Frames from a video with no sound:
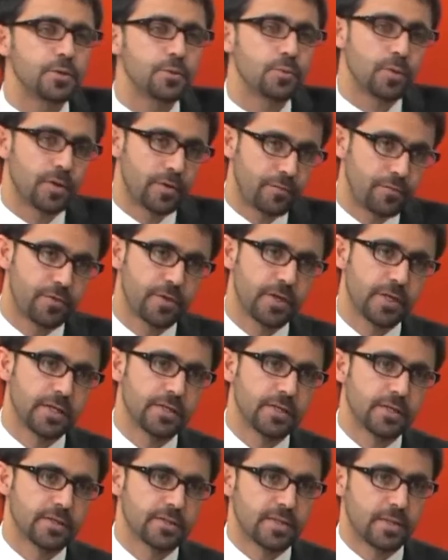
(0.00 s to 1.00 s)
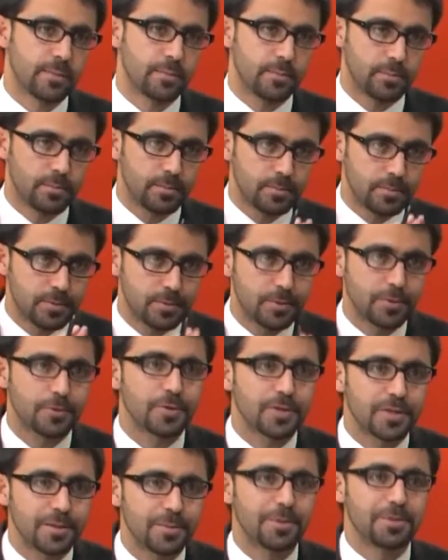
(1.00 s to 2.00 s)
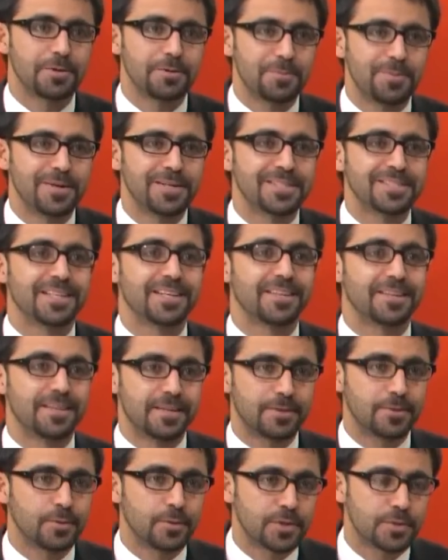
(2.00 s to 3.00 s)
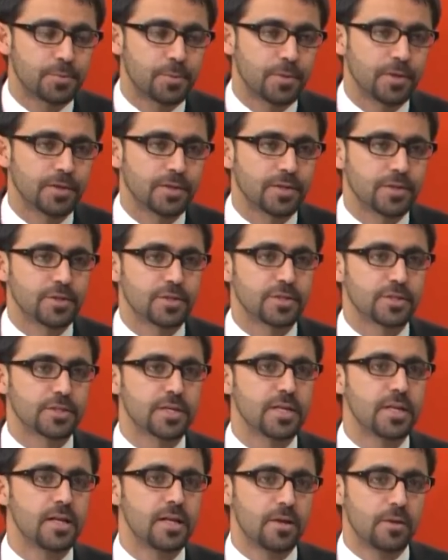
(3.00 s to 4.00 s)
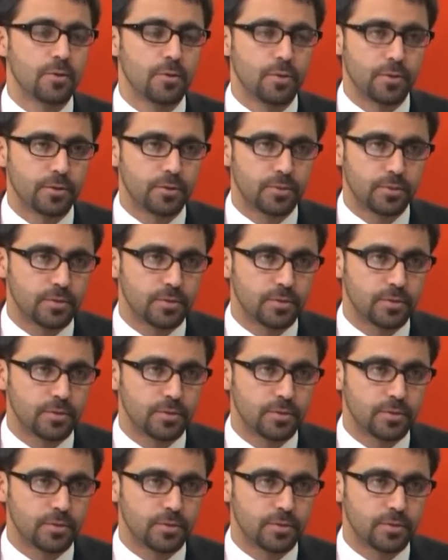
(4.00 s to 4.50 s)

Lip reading: you afraid, as I'm not talking about you personally, the Turkish politicians or